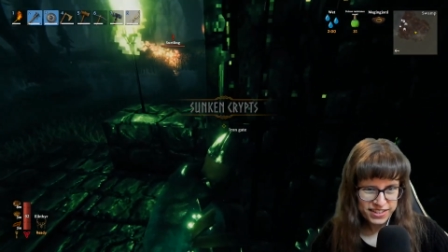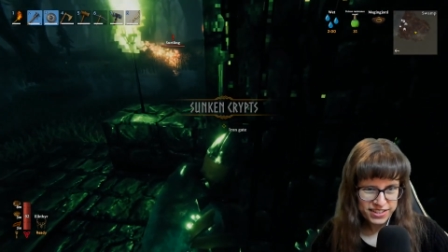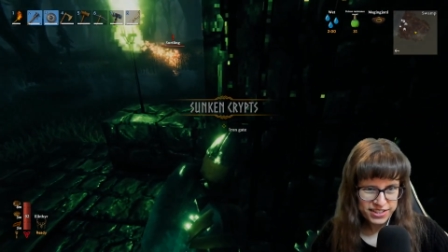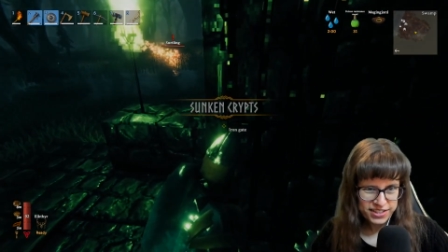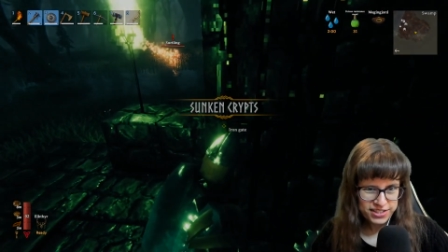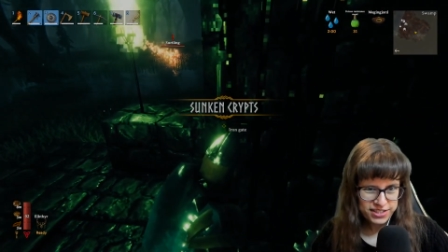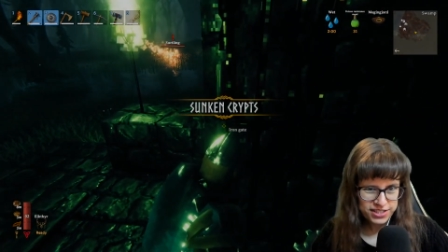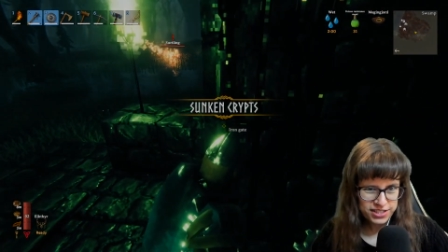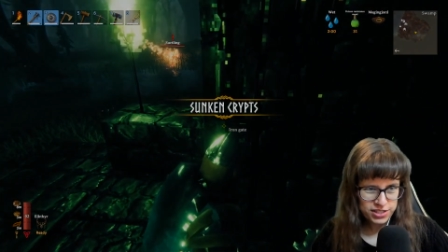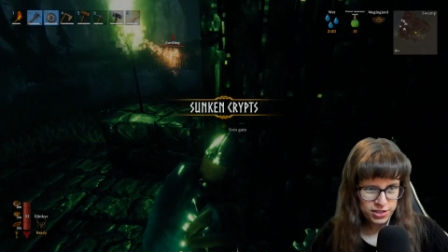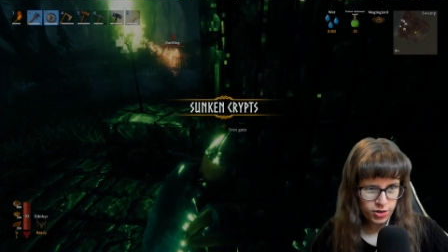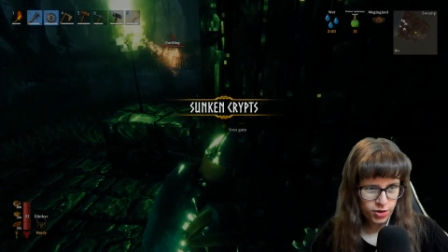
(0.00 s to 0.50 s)

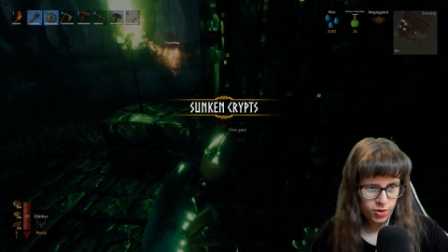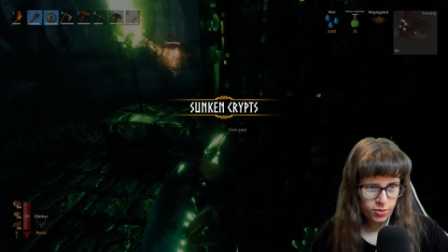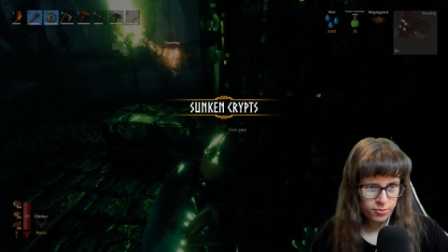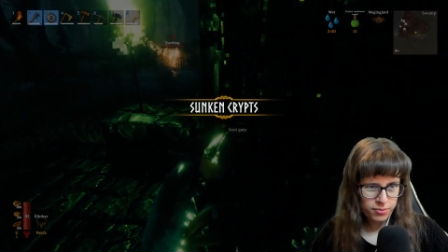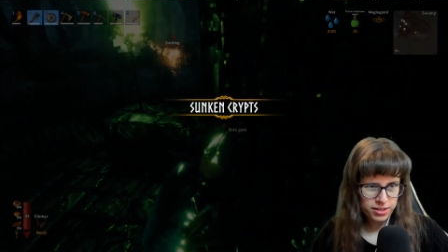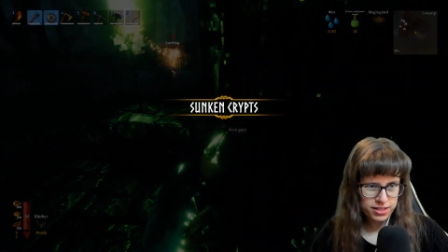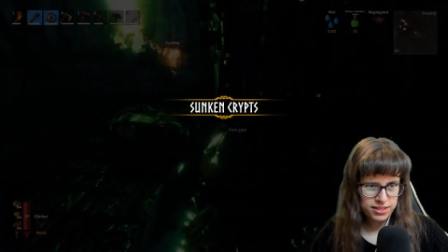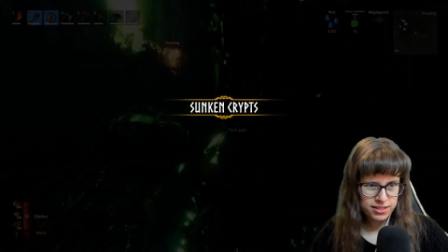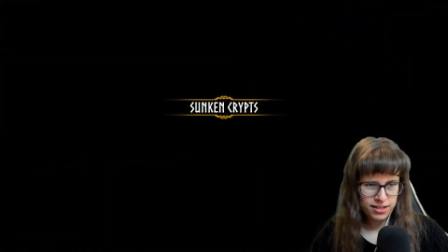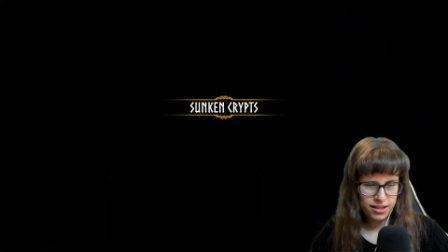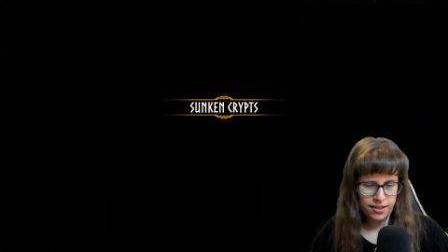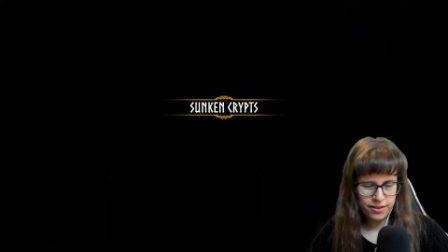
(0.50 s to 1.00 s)
sort
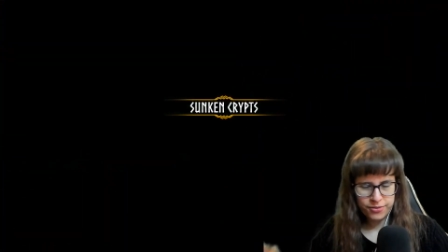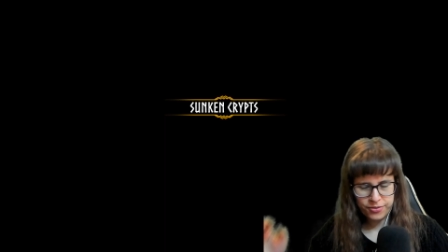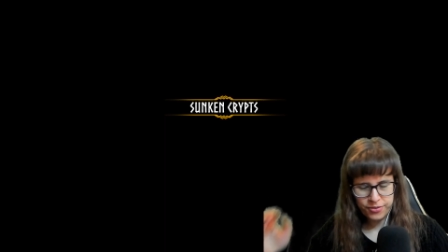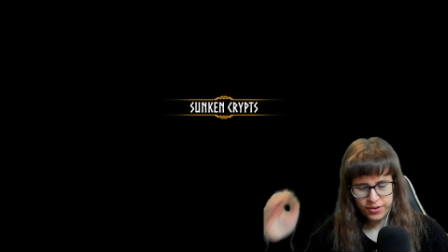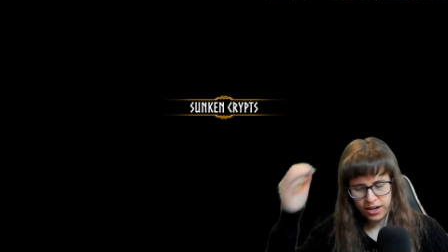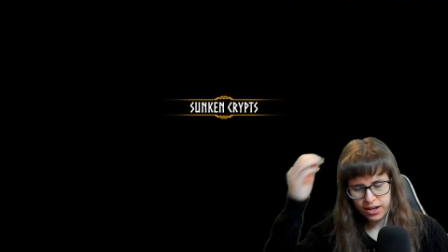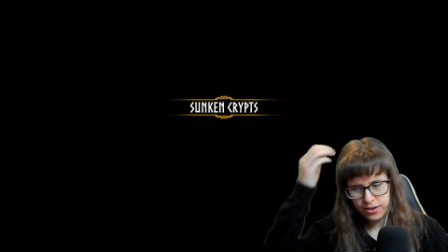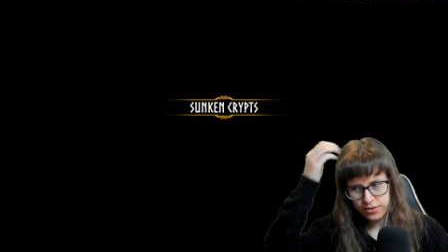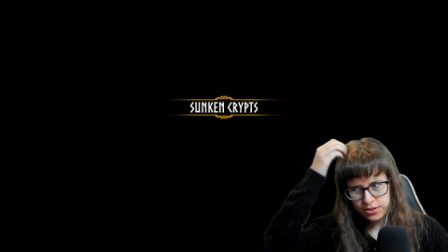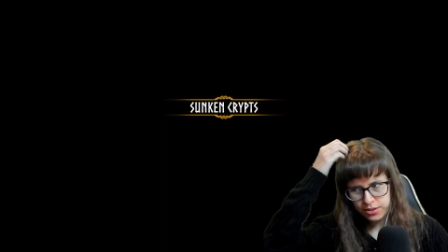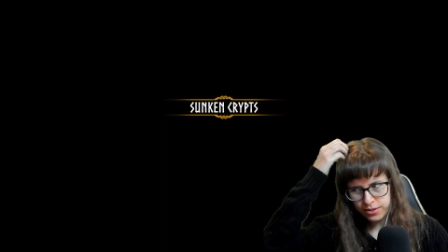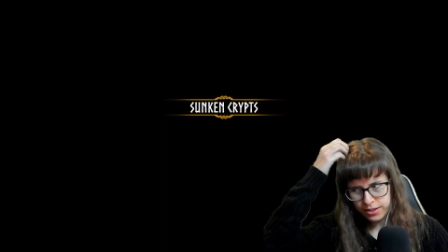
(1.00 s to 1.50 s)
myself
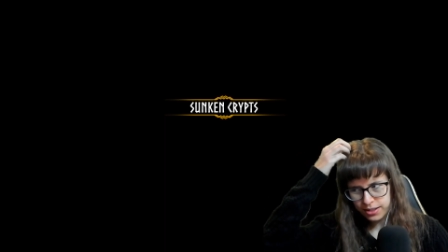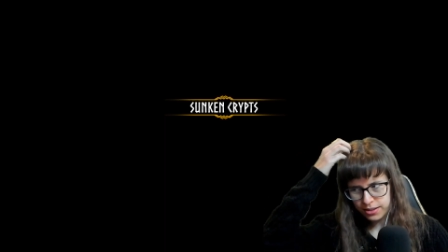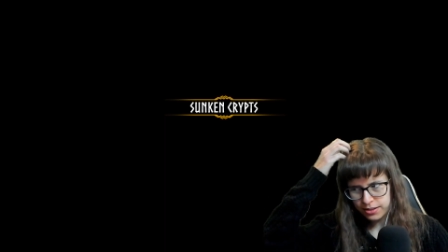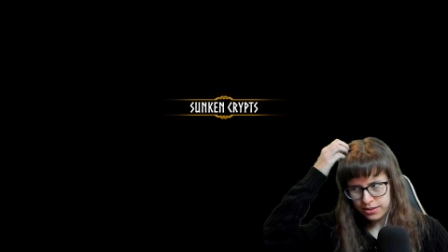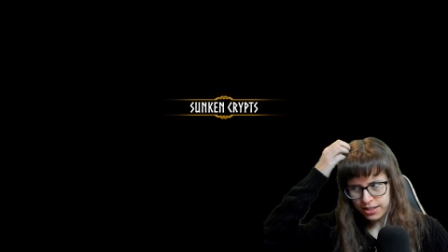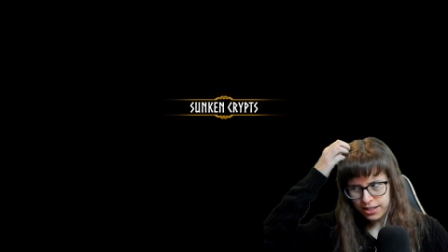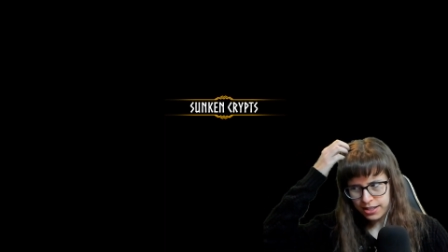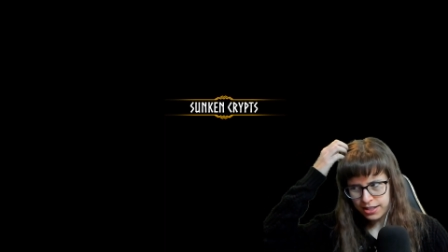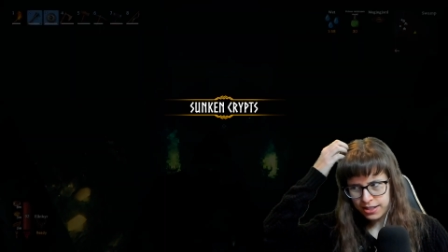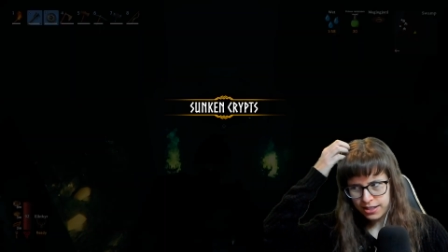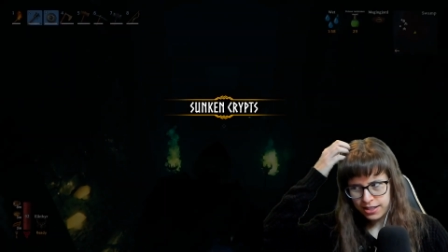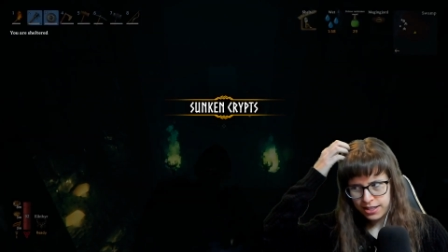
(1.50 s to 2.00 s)
out. So I
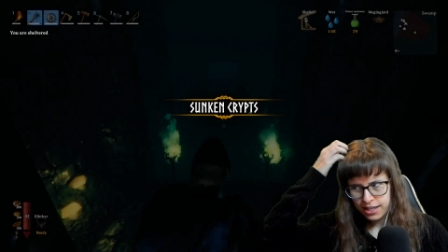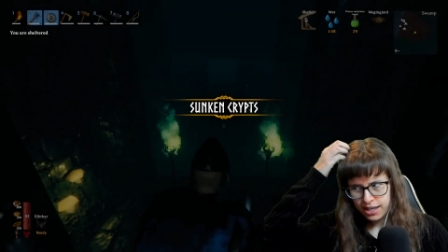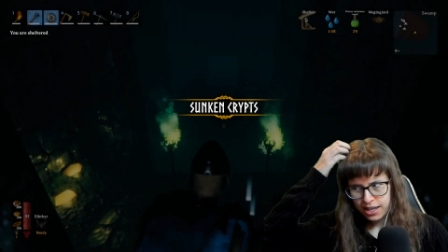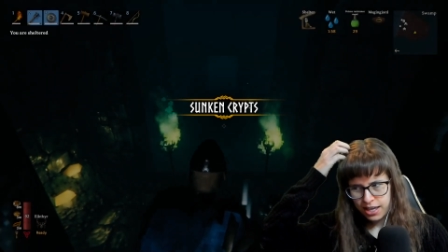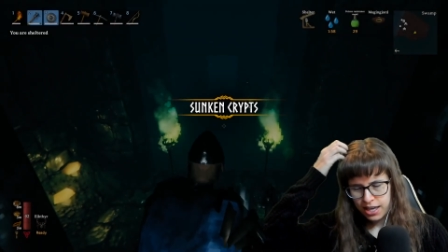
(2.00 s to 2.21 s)
think